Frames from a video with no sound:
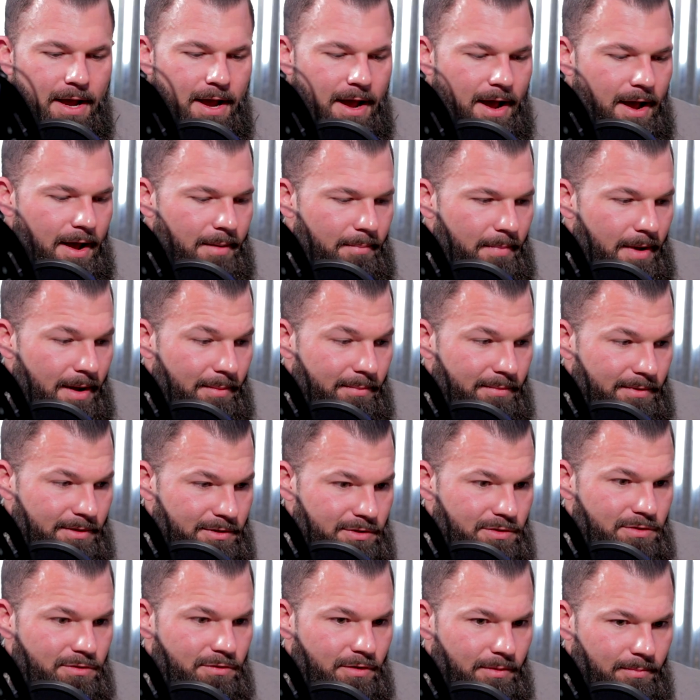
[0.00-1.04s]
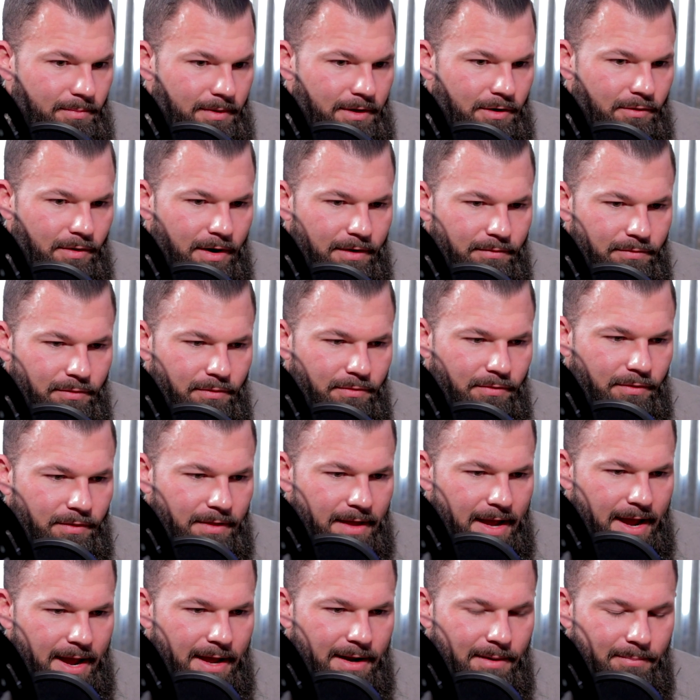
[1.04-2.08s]
um, I'm extremely grateful for
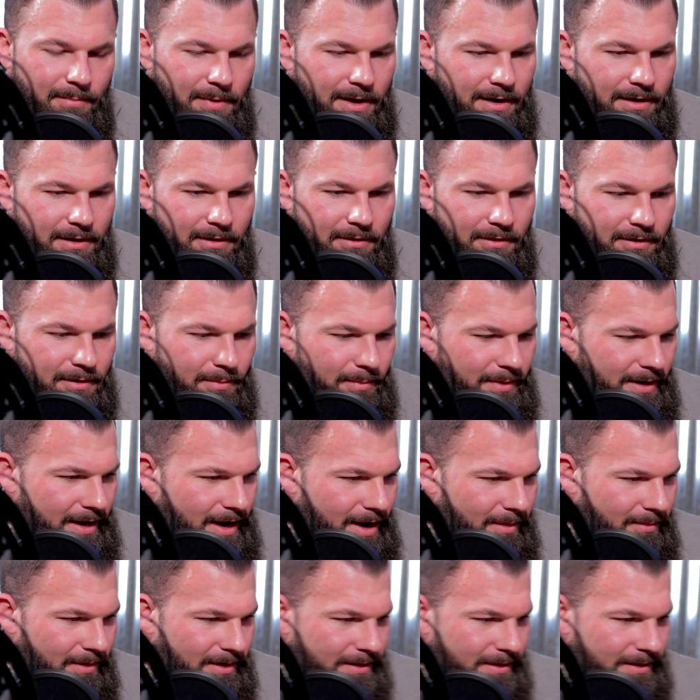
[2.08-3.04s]
that. I'm not going to look him in the eye